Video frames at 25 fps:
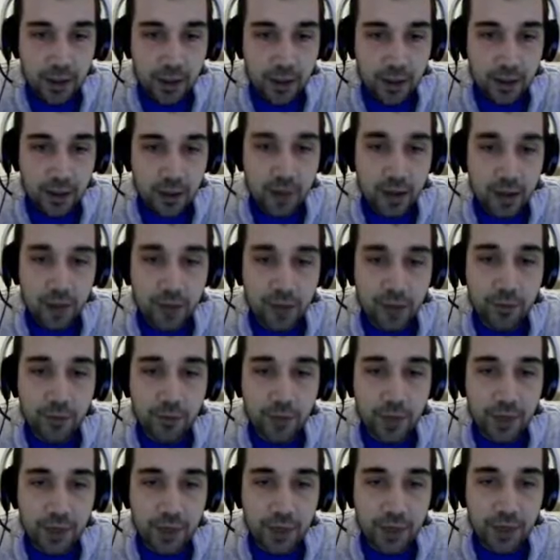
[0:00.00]
The apple
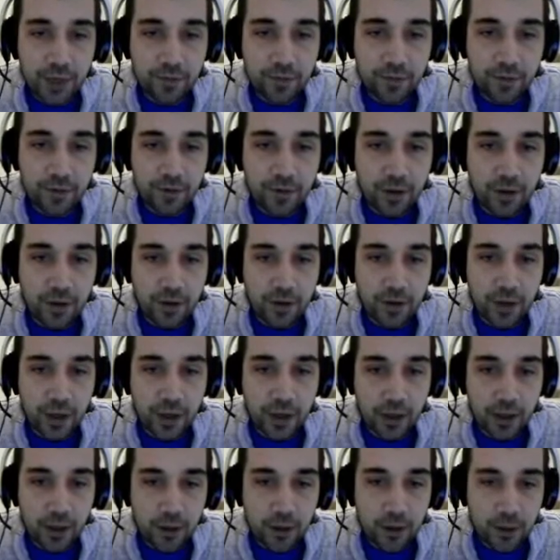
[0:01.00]
rate is very, very
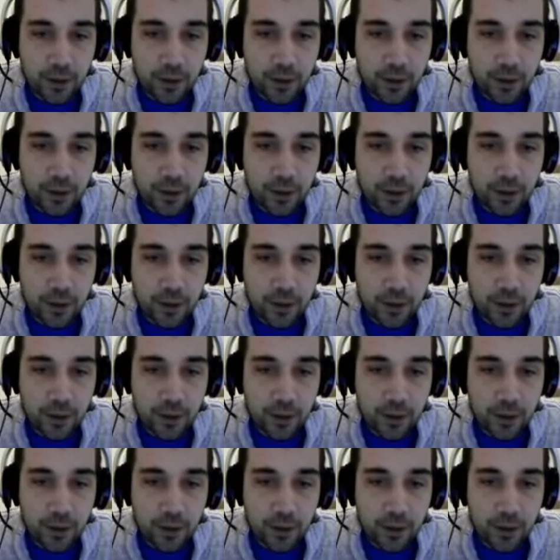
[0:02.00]
low.